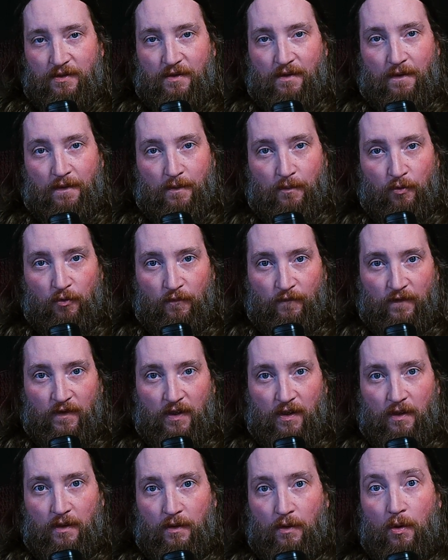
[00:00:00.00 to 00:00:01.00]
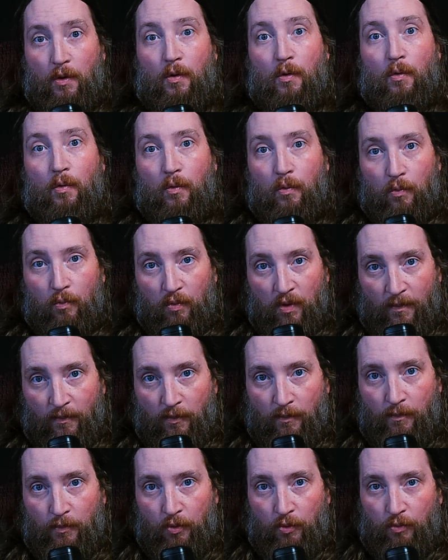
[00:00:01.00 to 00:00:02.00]
the movie
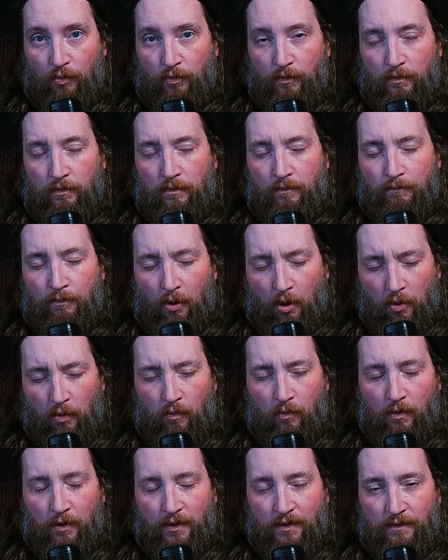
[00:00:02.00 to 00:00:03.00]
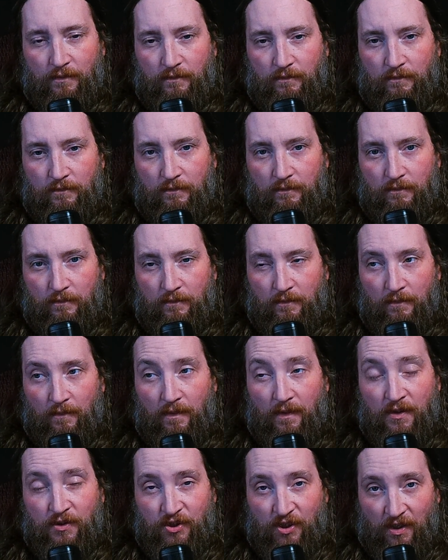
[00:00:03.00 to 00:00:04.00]
Rebel Moon Part 1,
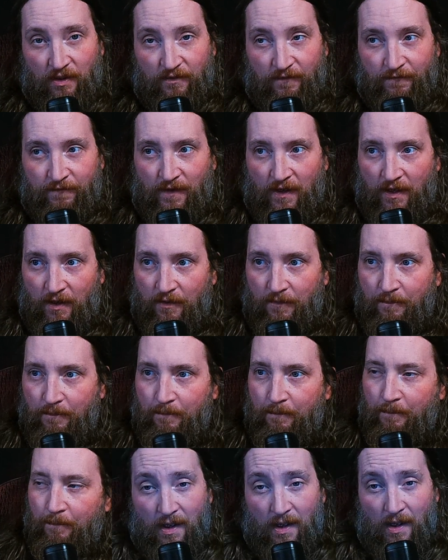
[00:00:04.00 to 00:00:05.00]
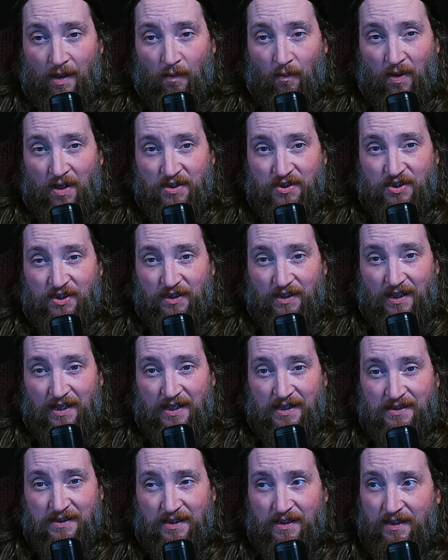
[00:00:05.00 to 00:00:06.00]
A Child of Fire. I watched it
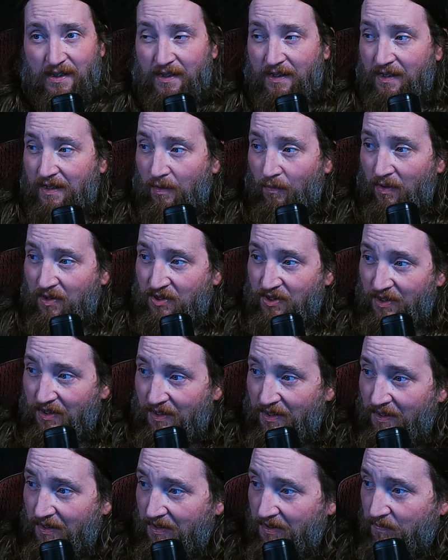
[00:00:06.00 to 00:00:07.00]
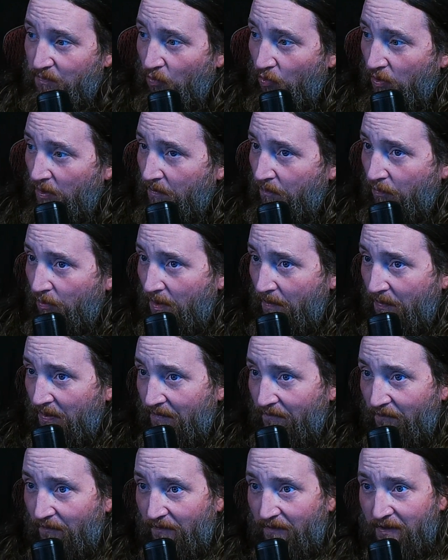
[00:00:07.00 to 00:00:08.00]
last night and then I watched it again this morning
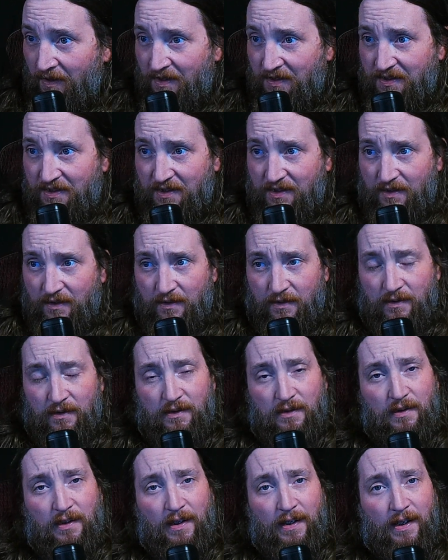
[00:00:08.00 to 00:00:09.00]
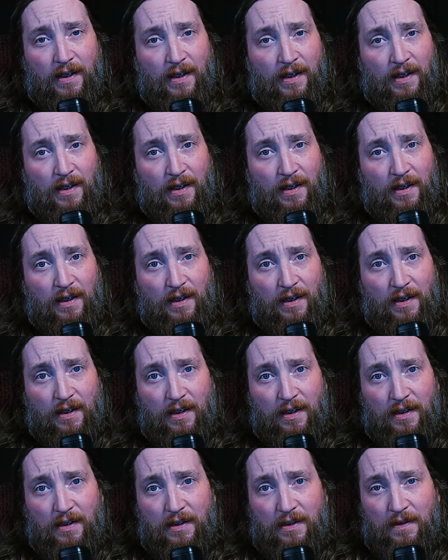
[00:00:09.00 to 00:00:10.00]
prepping for this,
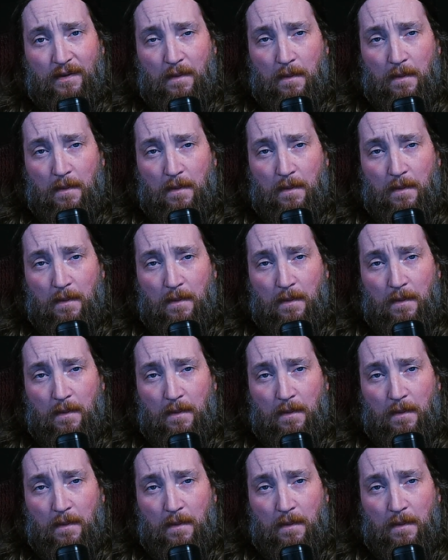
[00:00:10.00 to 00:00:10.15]
and